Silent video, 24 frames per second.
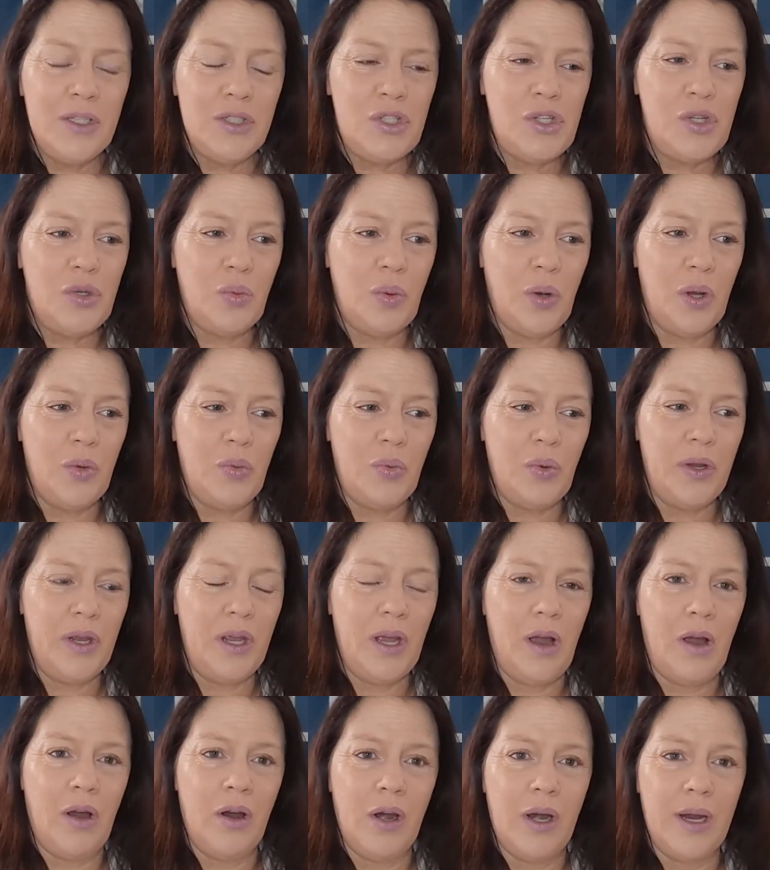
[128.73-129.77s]
to what we
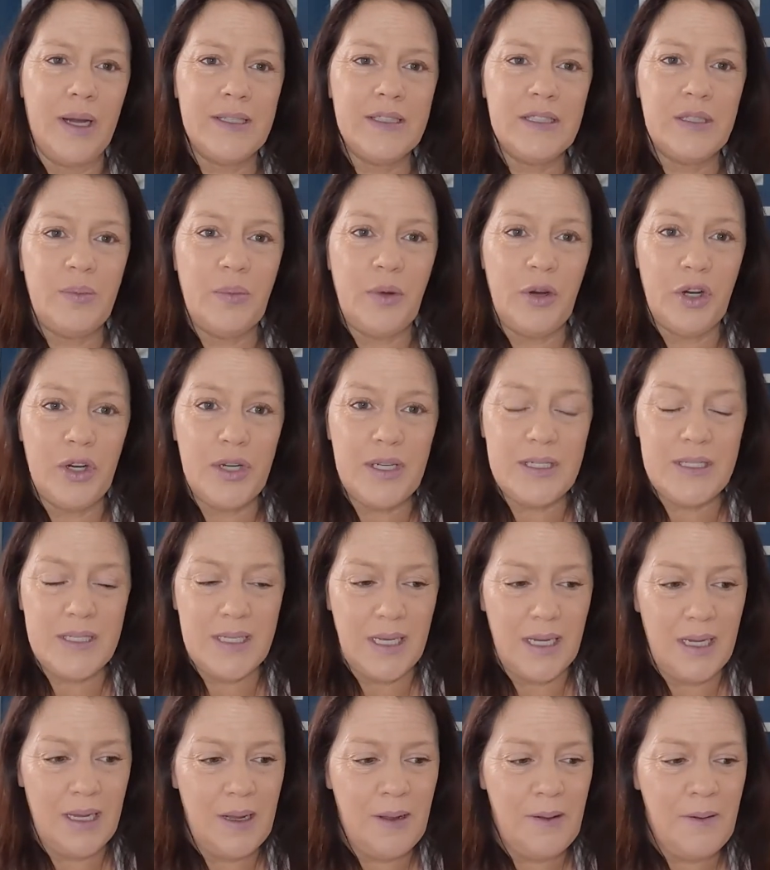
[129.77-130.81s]
are
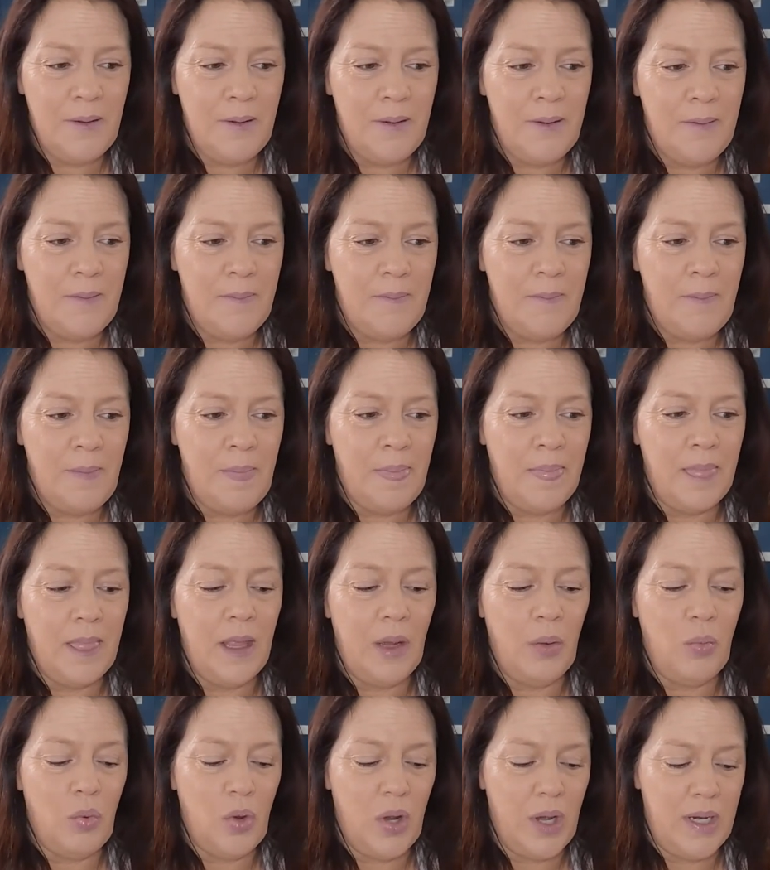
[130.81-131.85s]
experiencing,
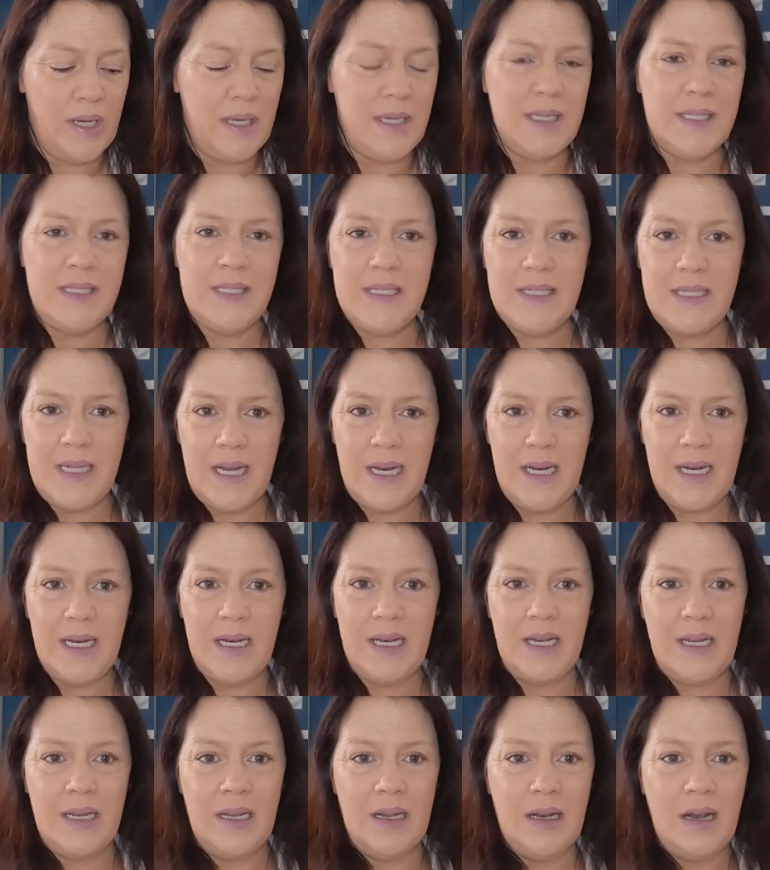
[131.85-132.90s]
than what is
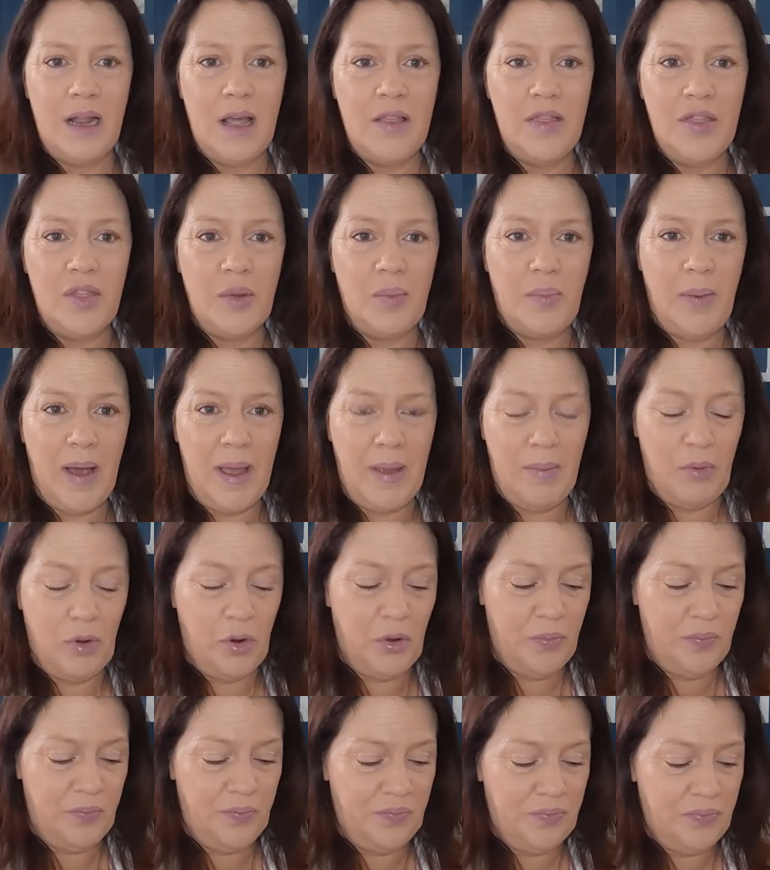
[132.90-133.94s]
stated in the
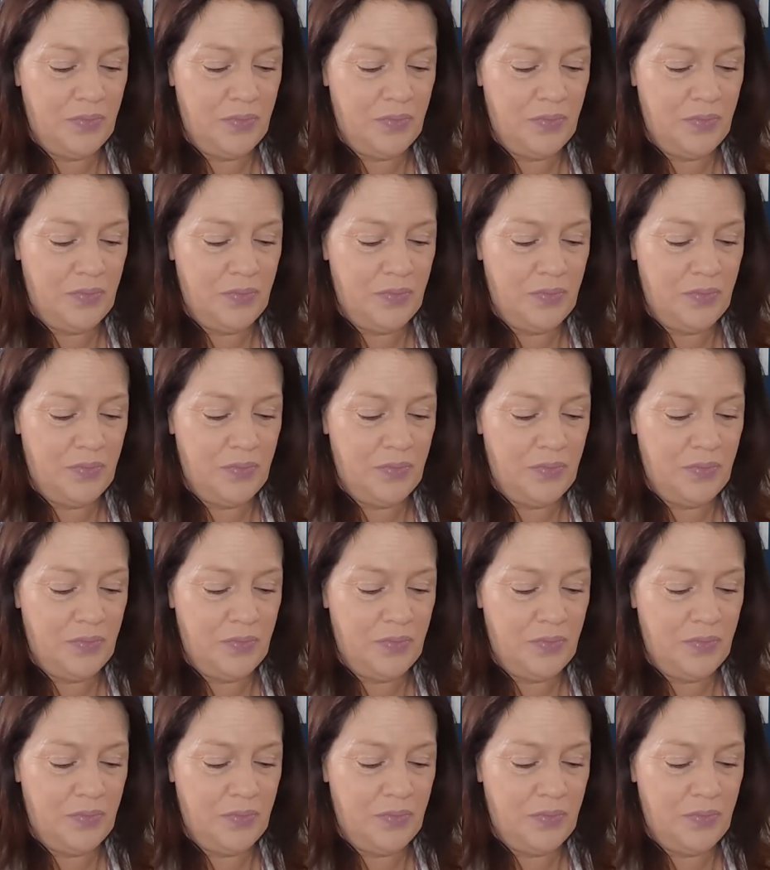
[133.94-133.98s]
Bible.